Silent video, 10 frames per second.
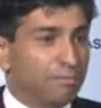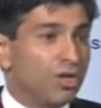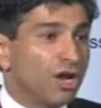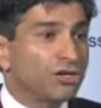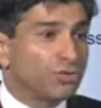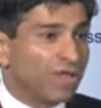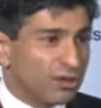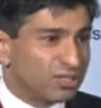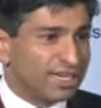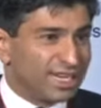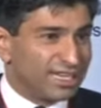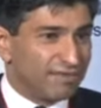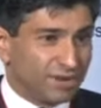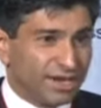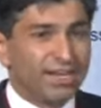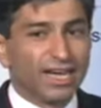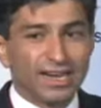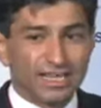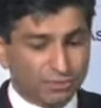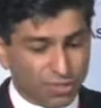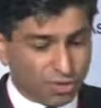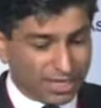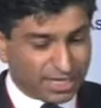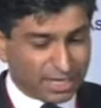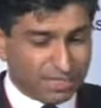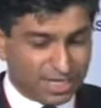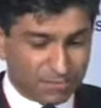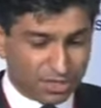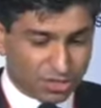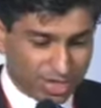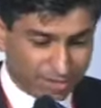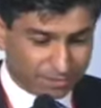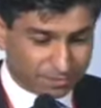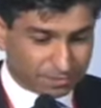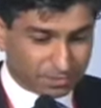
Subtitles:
beyond 2018 for India unless we don't take some steps today,